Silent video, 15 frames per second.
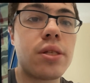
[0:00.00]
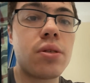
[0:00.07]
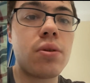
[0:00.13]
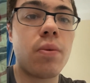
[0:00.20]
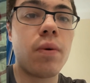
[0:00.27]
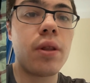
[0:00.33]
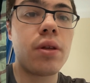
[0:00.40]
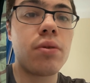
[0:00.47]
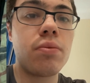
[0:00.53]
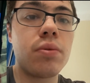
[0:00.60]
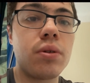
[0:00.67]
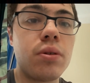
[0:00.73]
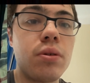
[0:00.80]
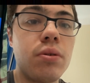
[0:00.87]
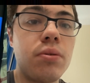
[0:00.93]
the one you
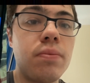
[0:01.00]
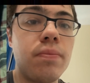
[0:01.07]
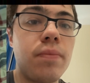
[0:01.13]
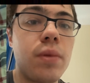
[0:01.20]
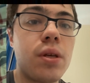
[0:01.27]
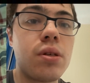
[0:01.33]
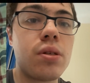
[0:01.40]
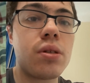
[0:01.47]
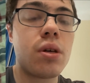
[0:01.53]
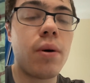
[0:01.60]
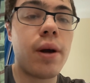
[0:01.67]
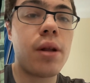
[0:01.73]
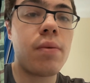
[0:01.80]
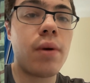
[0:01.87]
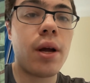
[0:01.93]
would do. So
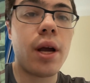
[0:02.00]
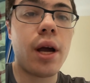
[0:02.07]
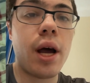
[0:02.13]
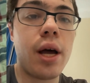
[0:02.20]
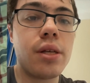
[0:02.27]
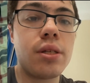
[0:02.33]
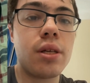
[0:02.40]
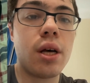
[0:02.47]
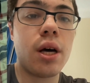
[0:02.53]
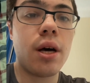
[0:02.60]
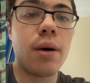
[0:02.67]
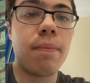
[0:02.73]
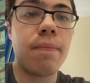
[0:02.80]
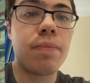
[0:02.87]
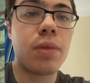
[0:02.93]
anyway, guys,
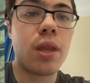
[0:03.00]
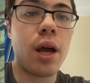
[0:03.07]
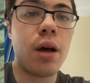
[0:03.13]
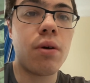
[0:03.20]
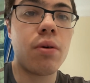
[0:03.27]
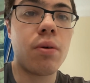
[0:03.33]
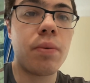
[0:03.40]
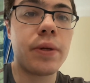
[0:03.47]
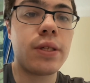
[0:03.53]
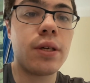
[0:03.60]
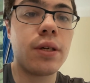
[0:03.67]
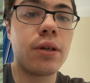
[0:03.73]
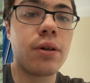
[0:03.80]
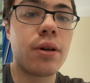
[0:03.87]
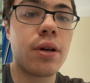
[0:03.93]
I don't know what
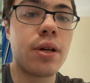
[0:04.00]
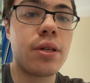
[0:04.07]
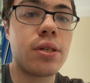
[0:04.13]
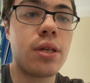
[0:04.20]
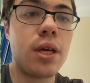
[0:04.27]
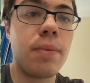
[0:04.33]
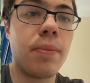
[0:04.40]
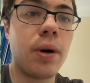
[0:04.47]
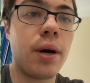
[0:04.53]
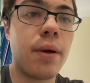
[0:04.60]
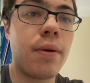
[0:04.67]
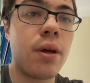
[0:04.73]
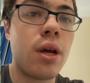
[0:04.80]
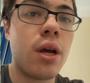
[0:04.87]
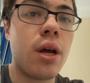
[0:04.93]
deal you're gonna see, but
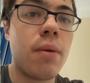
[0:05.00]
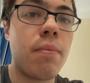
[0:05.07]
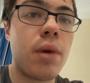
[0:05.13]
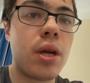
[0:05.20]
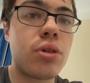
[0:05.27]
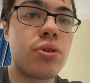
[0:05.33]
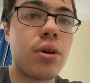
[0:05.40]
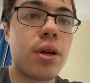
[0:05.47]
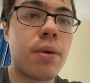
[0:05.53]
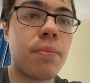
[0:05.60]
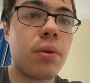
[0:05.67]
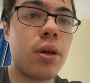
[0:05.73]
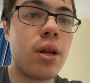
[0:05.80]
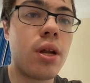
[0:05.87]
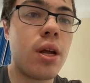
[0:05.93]
make sure you
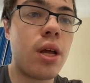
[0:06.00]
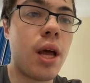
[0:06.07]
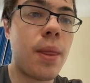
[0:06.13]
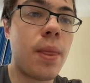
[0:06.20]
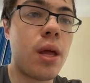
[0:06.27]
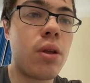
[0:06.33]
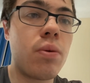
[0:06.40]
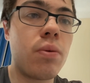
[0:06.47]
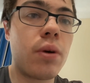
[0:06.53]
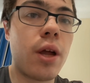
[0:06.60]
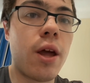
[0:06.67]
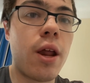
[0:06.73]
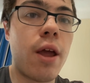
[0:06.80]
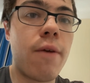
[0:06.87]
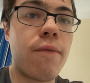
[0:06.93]
complete it and then you will
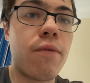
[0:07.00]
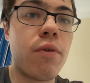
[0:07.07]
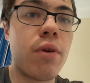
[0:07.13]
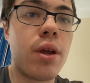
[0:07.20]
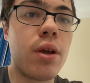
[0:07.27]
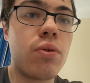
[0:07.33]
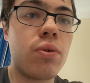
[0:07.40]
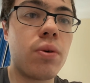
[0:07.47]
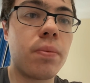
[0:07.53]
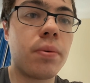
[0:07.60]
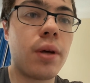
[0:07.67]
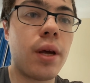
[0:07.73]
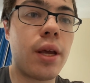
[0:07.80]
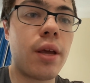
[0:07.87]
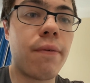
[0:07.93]
get a free Google
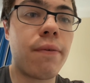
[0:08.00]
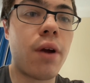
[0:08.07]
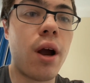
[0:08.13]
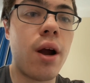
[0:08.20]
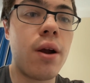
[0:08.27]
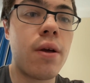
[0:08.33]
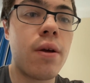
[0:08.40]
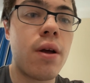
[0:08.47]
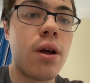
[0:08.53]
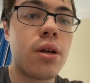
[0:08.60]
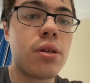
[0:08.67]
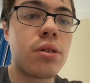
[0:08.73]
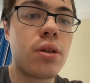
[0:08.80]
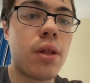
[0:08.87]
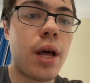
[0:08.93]
Play gift card.
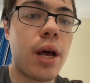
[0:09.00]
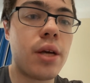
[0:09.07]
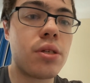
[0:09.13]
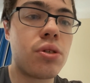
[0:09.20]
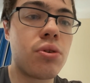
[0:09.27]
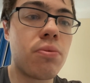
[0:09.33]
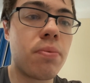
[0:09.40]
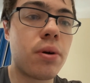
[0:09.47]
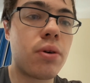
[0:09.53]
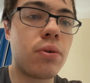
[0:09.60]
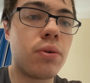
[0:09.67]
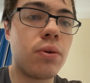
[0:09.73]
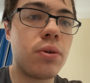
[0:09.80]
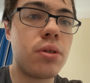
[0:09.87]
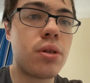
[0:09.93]
So that is super
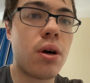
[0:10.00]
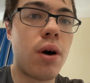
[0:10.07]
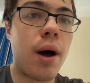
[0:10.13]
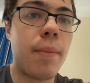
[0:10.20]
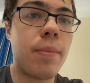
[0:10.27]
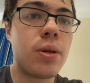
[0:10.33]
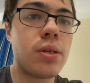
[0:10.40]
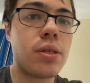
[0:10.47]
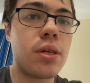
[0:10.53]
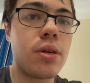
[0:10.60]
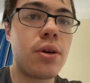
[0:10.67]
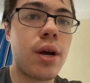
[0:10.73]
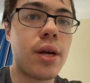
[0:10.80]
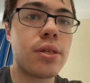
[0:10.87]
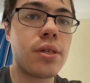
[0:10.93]
cool. So I'm gonna see
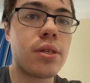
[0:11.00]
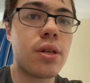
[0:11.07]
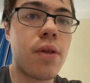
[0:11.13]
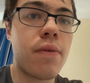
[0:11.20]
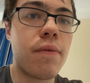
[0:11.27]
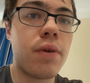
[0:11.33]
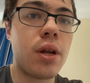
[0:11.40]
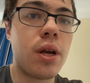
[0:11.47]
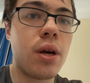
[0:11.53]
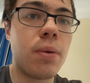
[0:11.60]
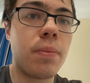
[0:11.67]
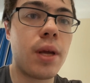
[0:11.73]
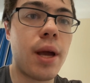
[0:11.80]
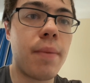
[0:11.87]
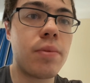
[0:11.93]
you guys in another video,
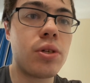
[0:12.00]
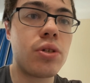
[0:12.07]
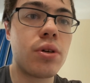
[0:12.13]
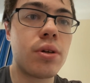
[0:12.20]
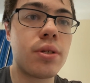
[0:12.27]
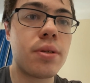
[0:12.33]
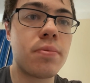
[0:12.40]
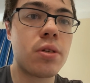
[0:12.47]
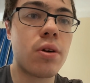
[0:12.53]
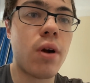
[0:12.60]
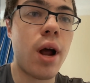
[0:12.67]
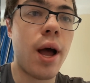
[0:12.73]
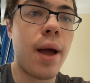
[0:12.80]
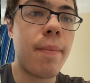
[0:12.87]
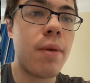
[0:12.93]
but yeah, be sure to
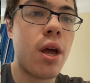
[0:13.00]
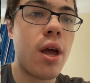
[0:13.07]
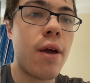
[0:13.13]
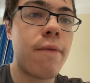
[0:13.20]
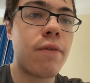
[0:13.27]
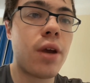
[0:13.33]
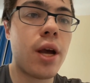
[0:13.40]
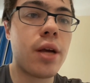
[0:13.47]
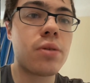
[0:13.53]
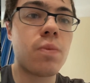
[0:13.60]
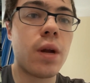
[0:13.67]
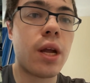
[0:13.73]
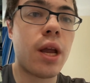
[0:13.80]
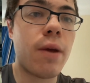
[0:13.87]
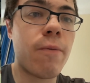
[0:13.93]
subscribe if you guys
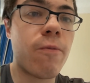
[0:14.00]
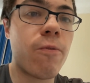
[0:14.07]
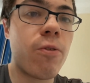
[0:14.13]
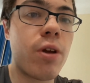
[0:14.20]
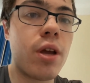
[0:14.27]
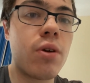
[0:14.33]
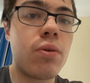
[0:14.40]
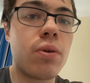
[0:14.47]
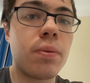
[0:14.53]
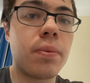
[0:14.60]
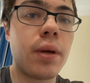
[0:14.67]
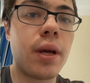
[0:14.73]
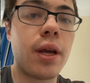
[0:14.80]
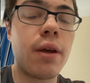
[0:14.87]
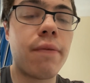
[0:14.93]
want to get free Google
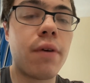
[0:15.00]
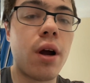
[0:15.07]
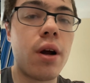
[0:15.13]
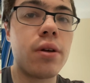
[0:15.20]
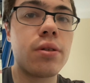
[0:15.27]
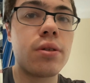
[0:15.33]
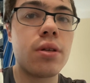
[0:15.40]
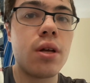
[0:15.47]
Play gift cards